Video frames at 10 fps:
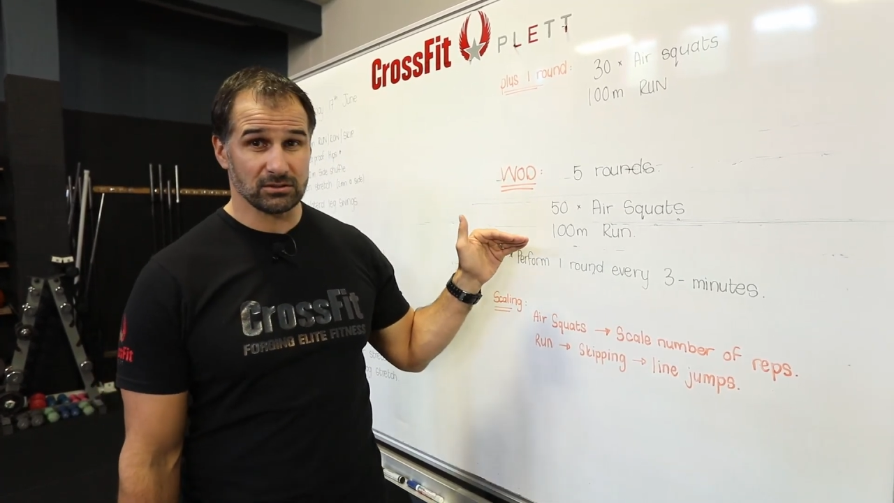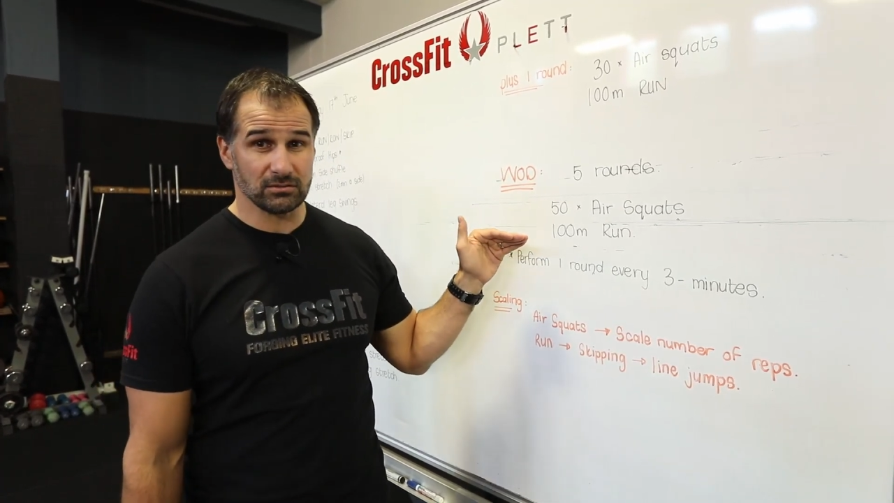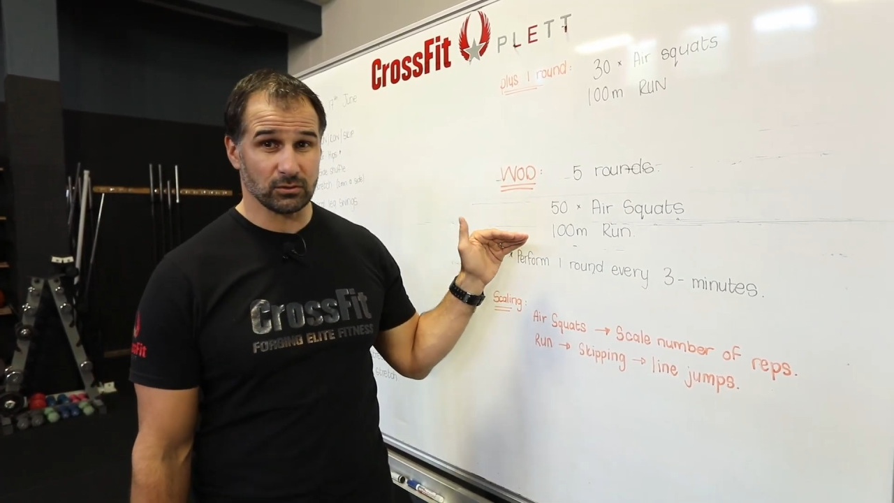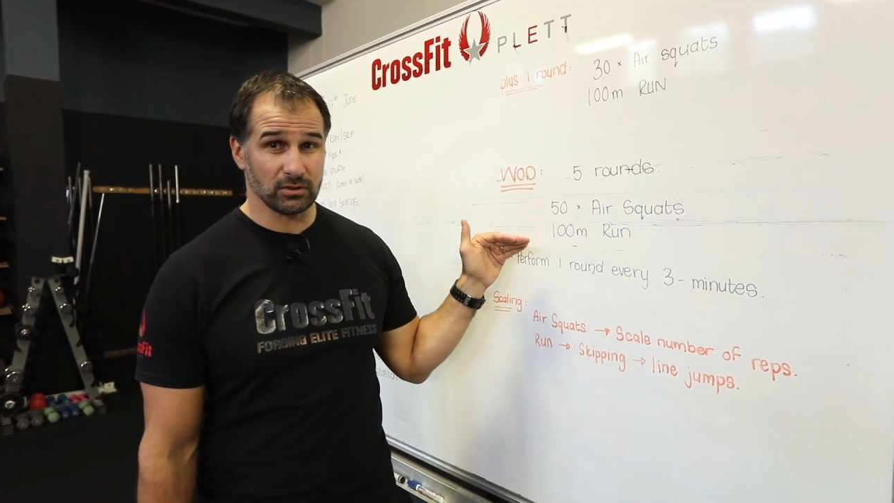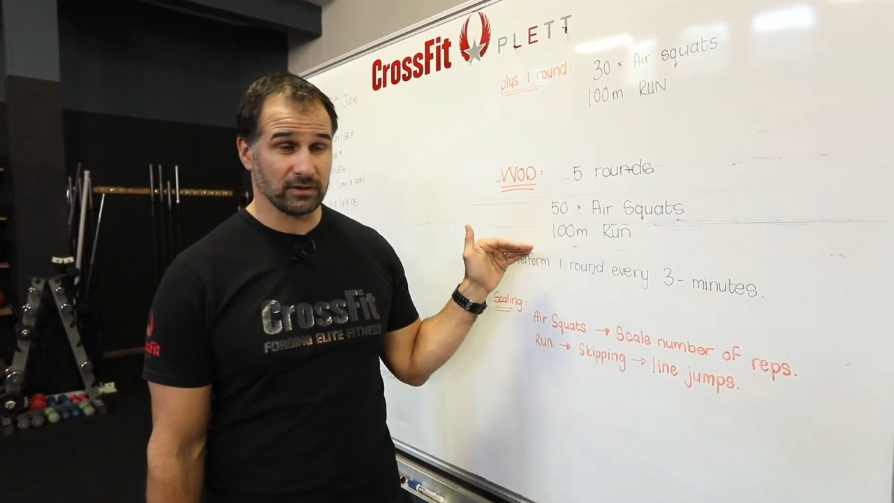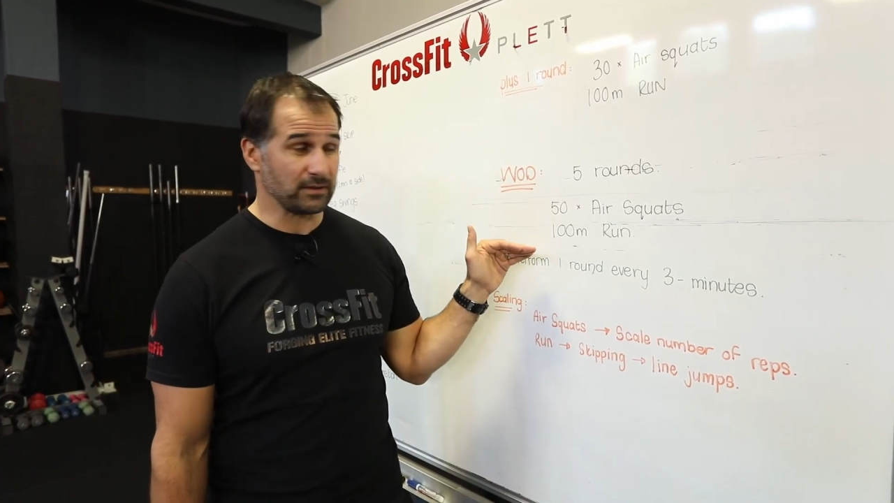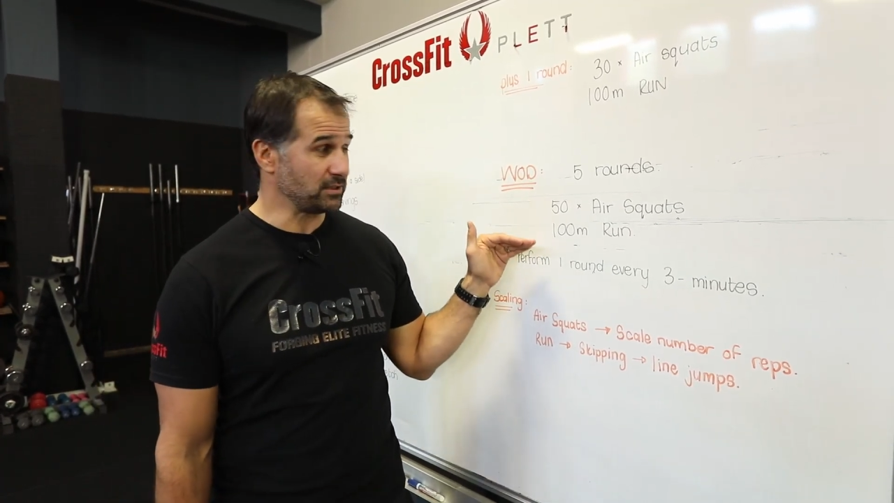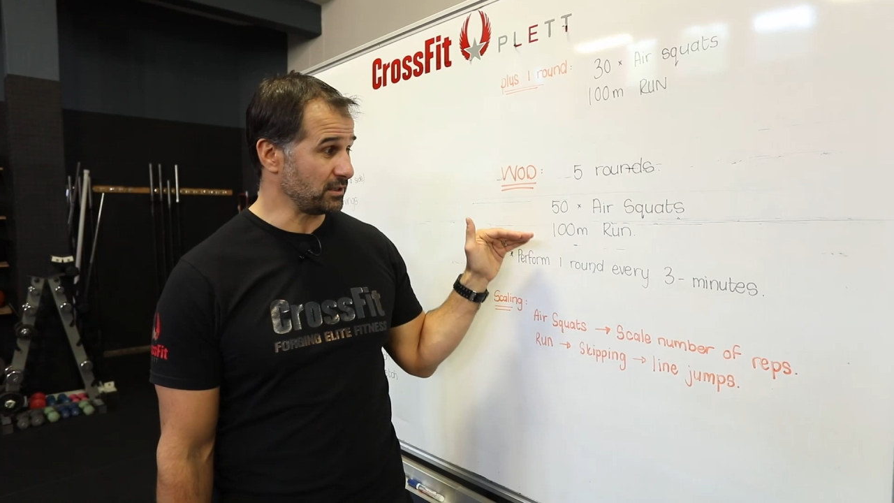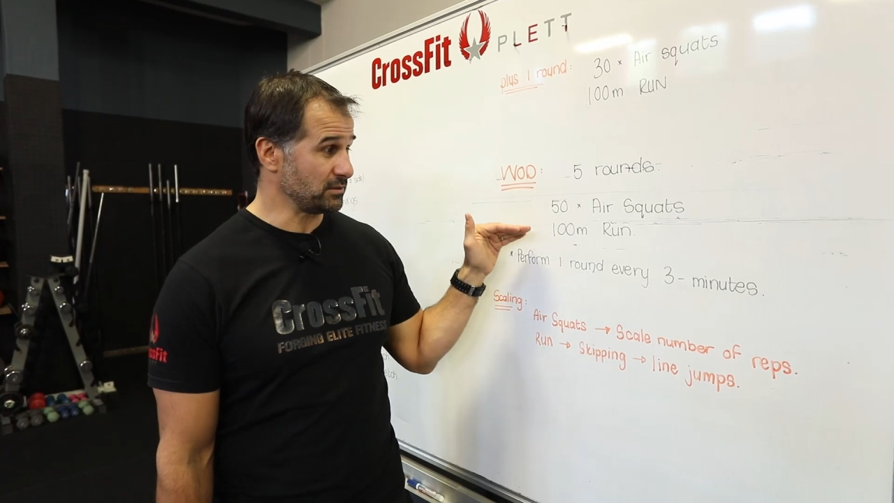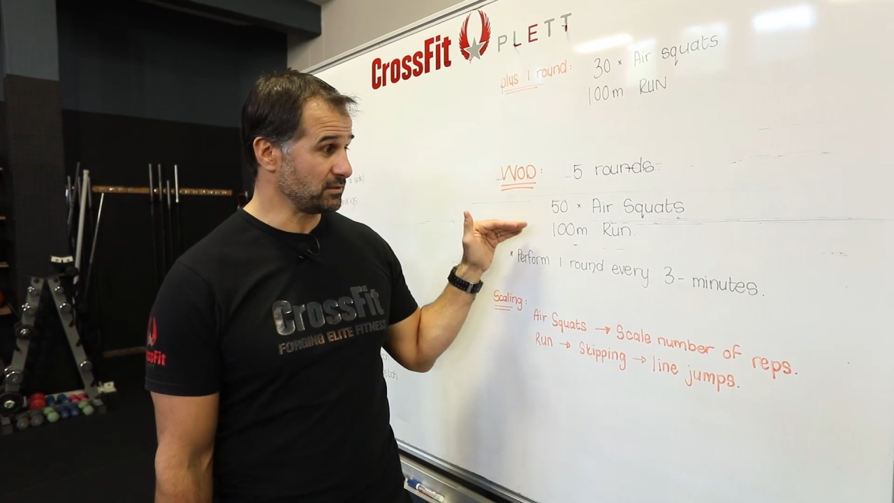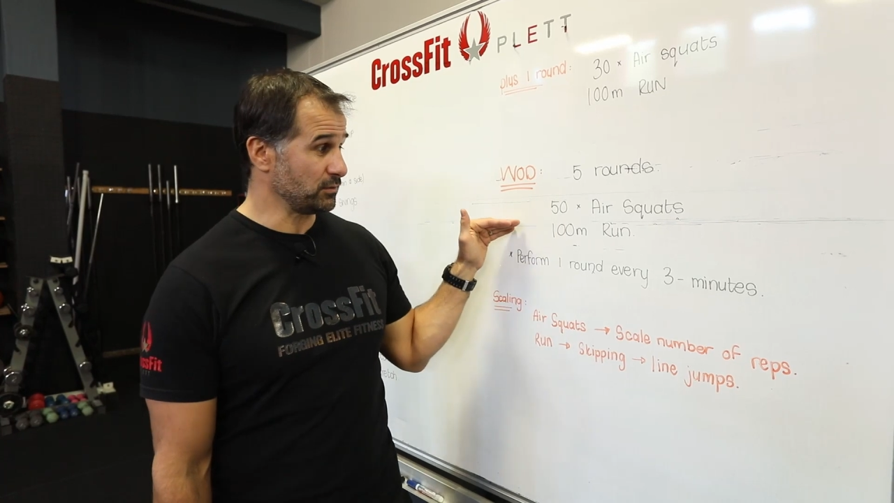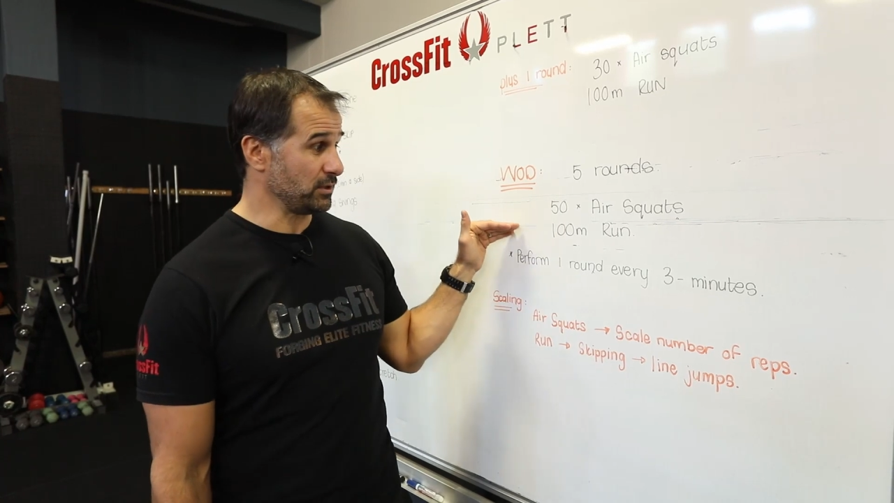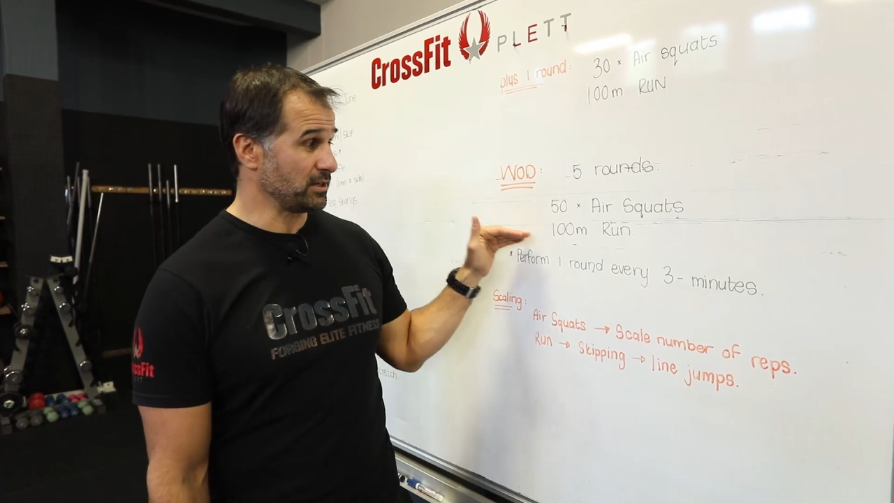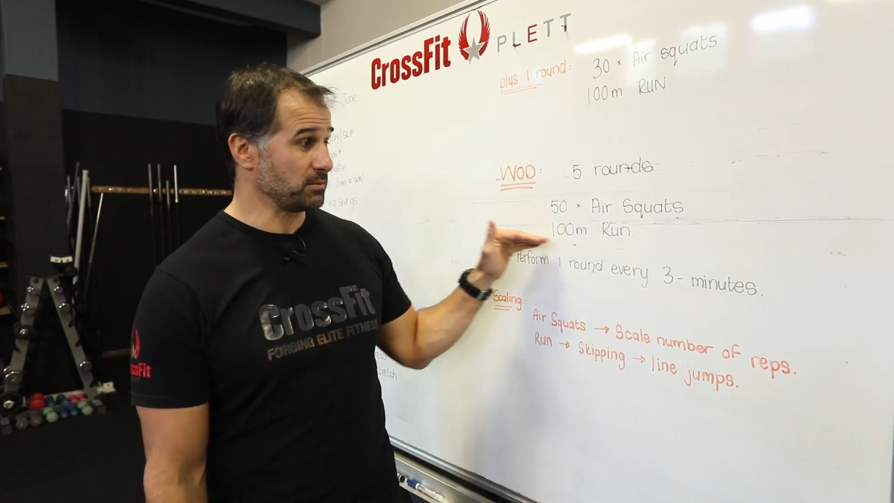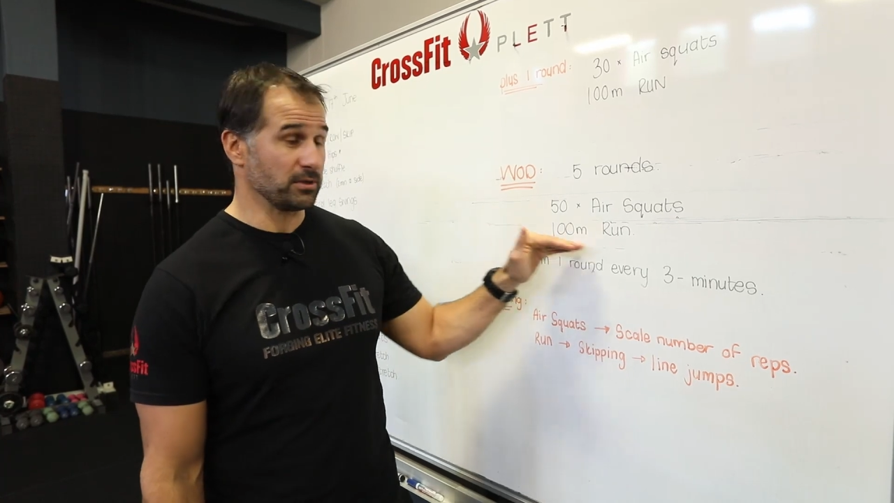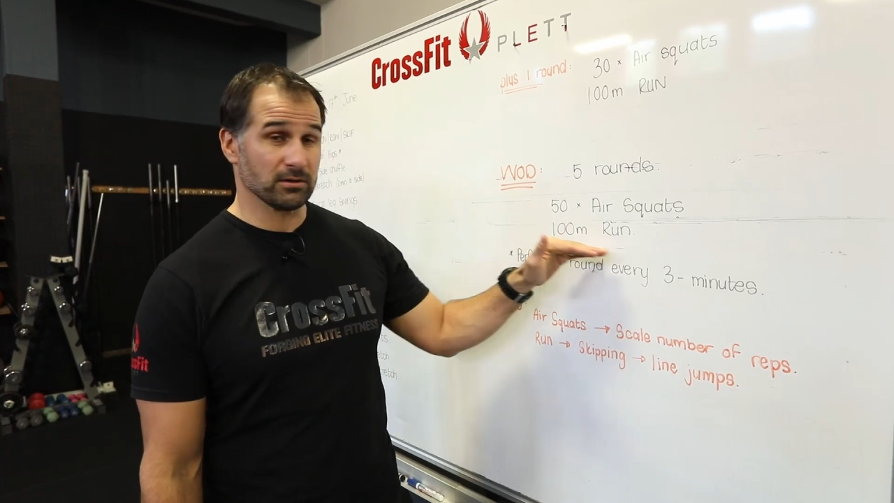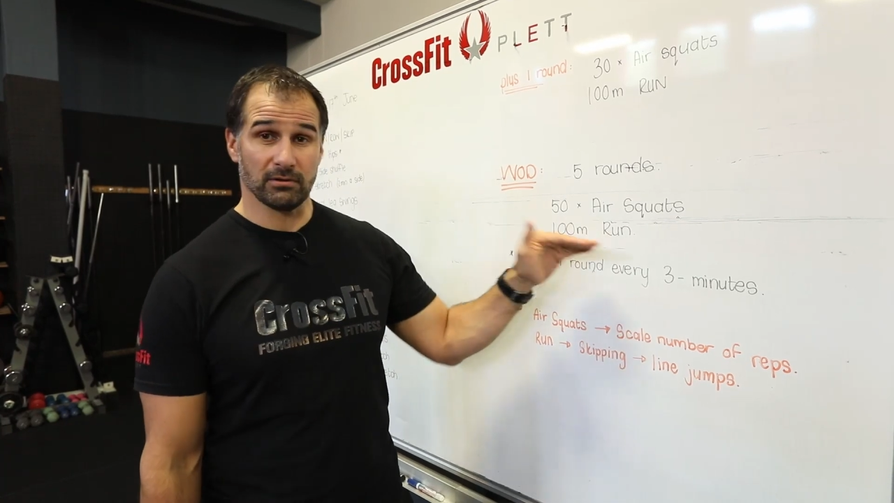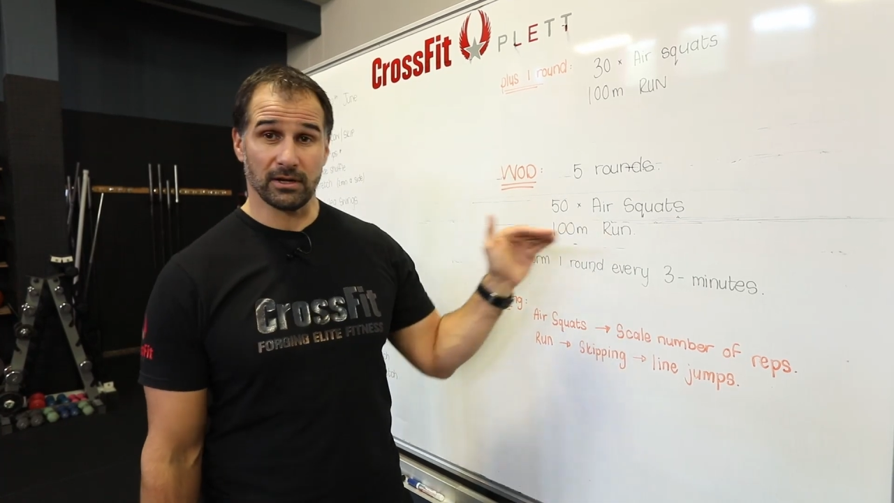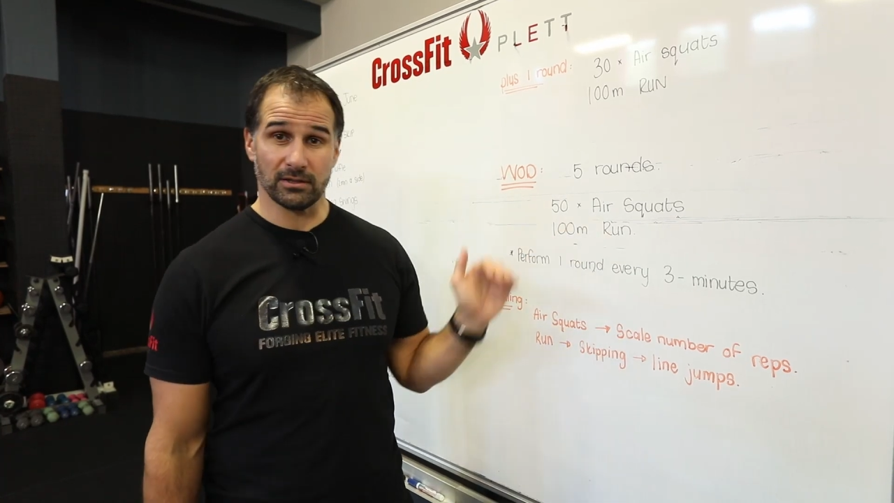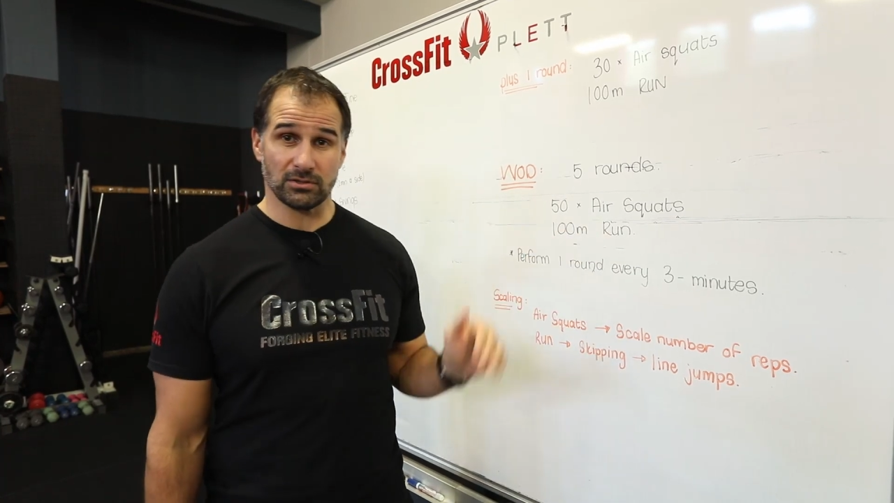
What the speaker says: to 45 seconds for your 100-meter run.